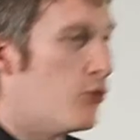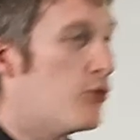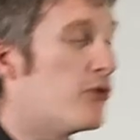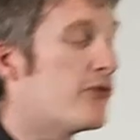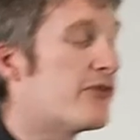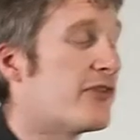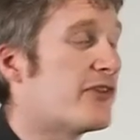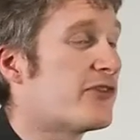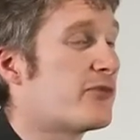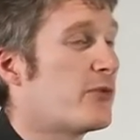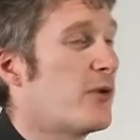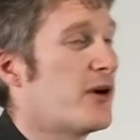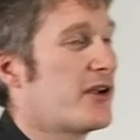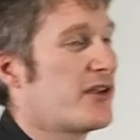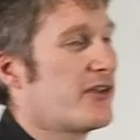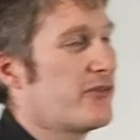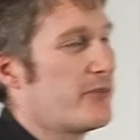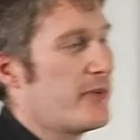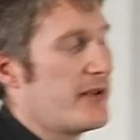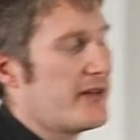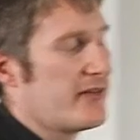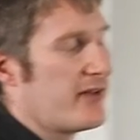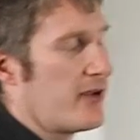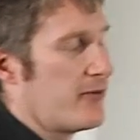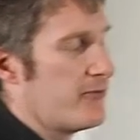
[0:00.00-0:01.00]
all of this work has
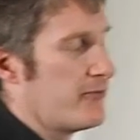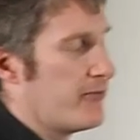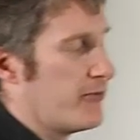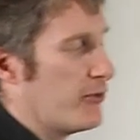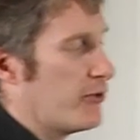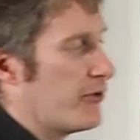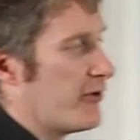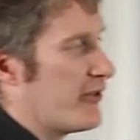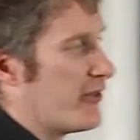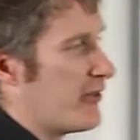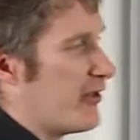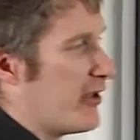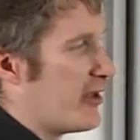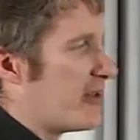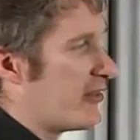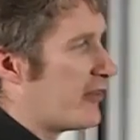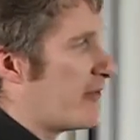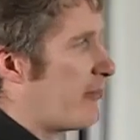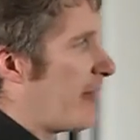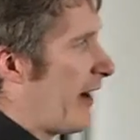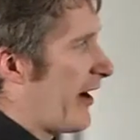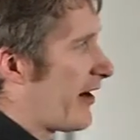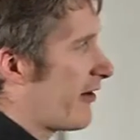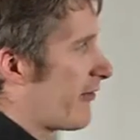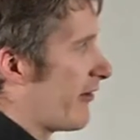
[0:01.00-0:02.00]
been done for in, in
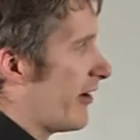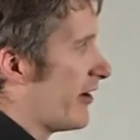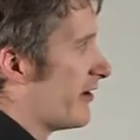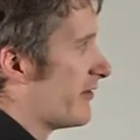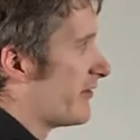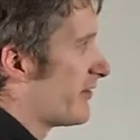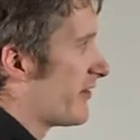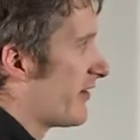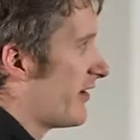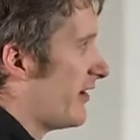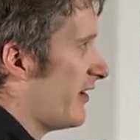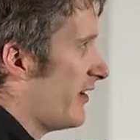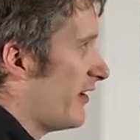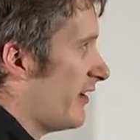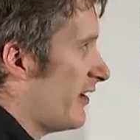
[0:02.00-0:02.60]
the background.